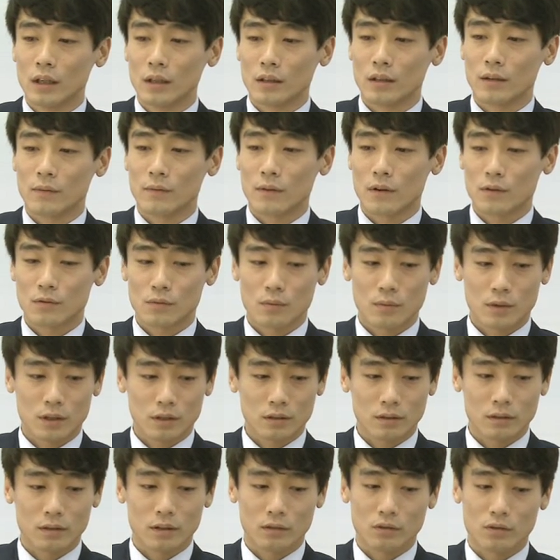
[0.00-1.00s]
The first
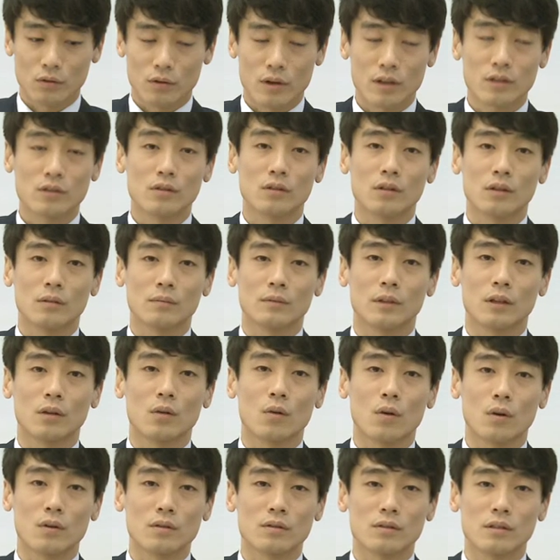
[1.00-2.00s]
one, the duration of the
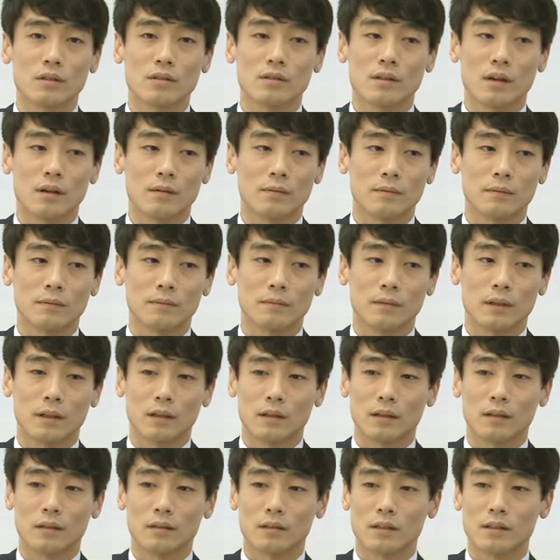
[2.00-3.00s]
course is uh,
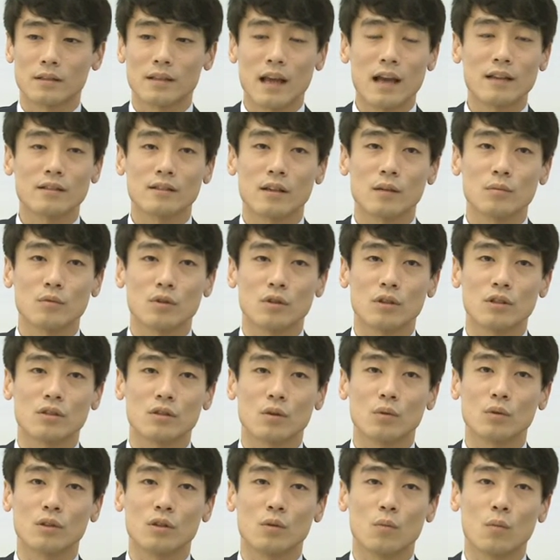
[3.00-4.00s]
this SMU is
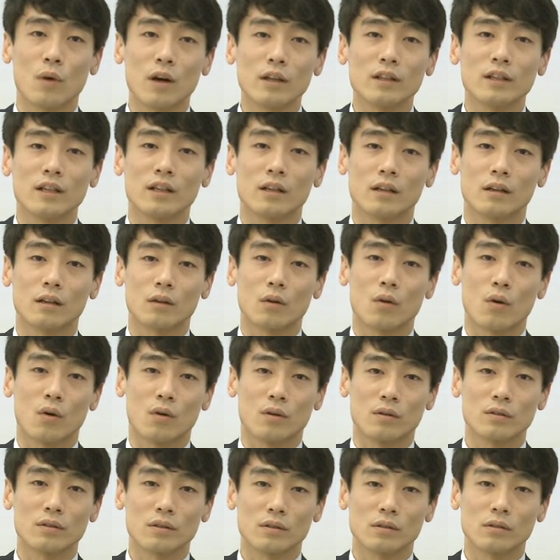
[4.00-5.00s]
only one year
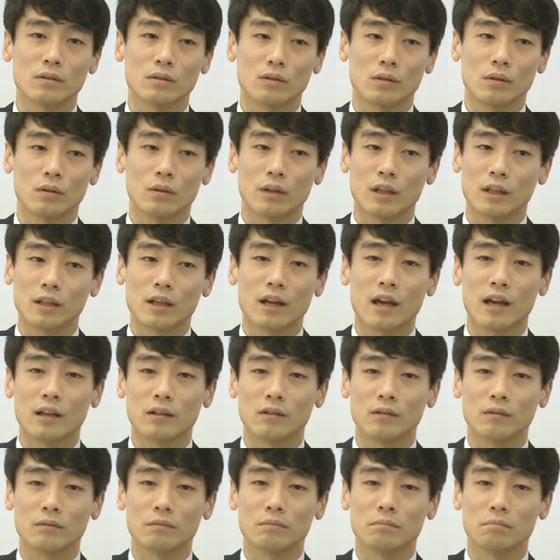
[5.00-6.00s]
course, so it
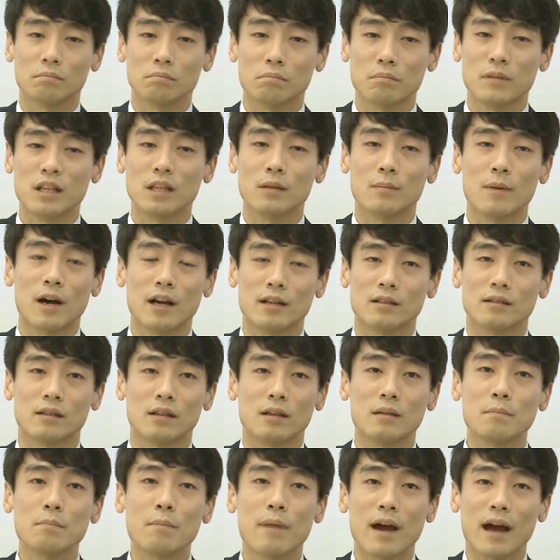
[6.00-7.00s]
can minimize
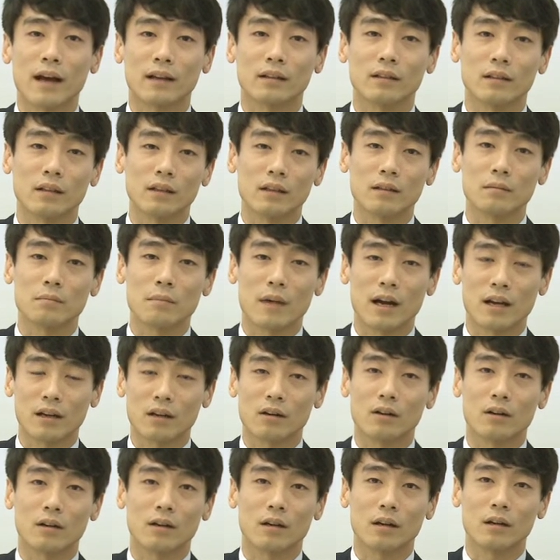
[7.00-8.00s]
the impact in my
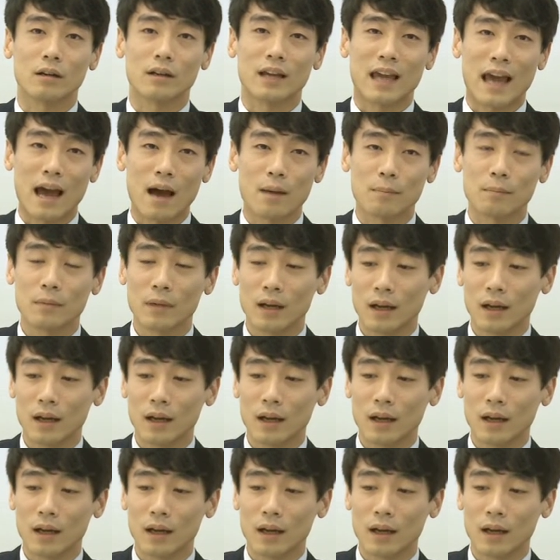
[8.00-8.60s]
career gap.